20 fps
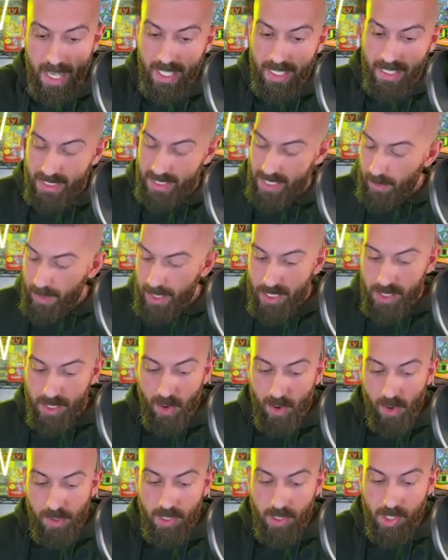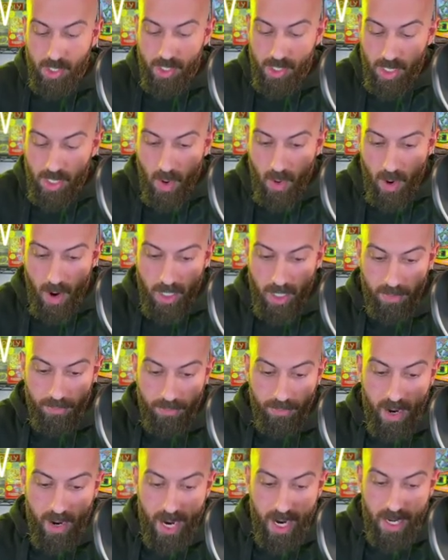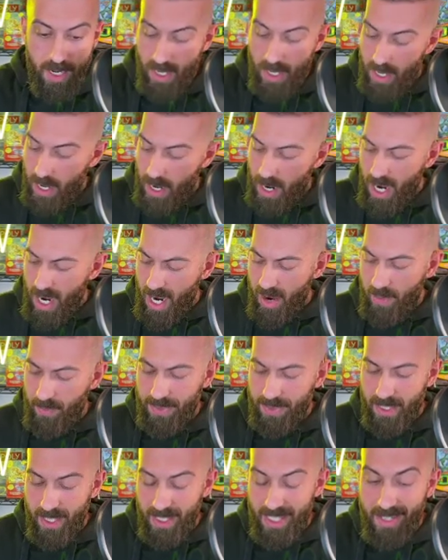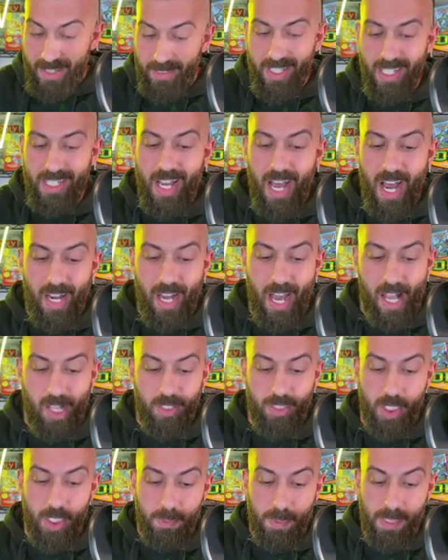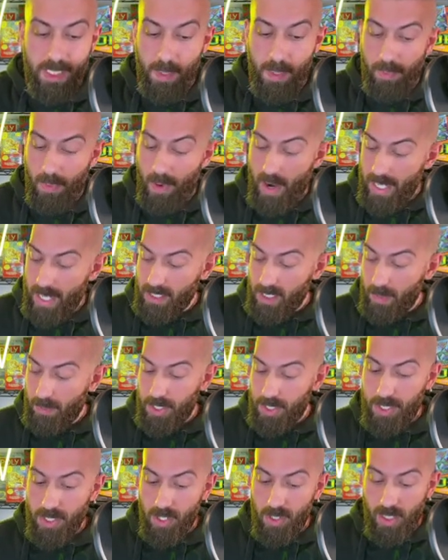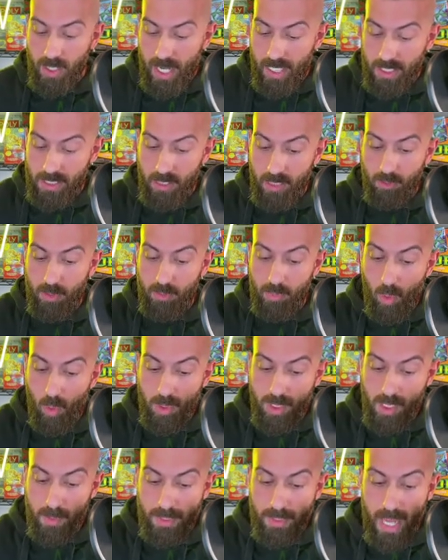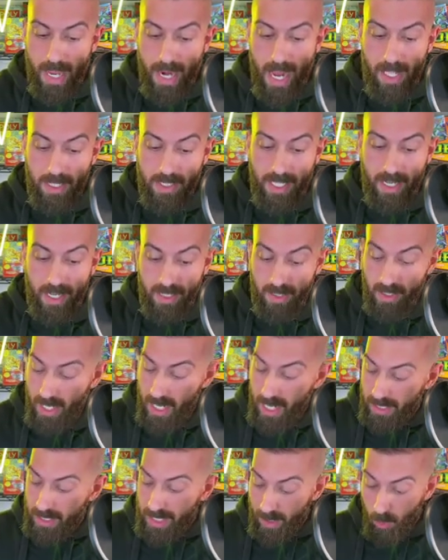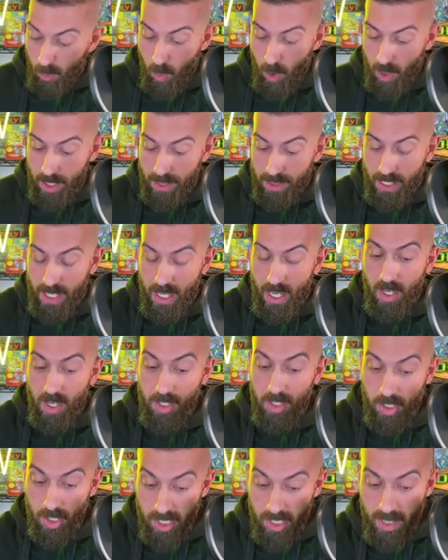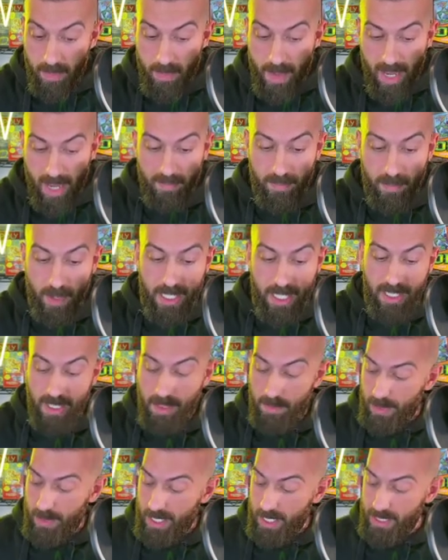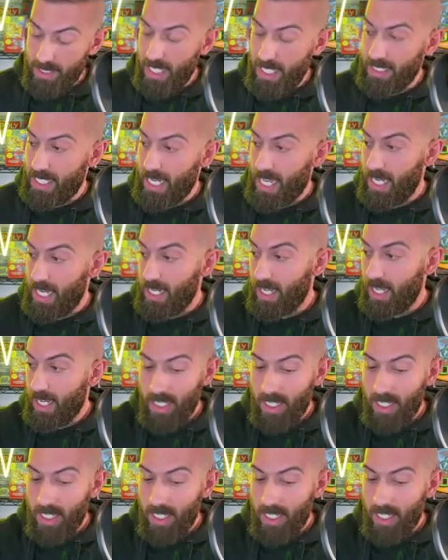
Some of these cards are so hard to find. Um, even the non hollows, you'd be surprised. I'm going to show you guys if we pull some non hollows out of here that are worth good amount of money in a PSA 10.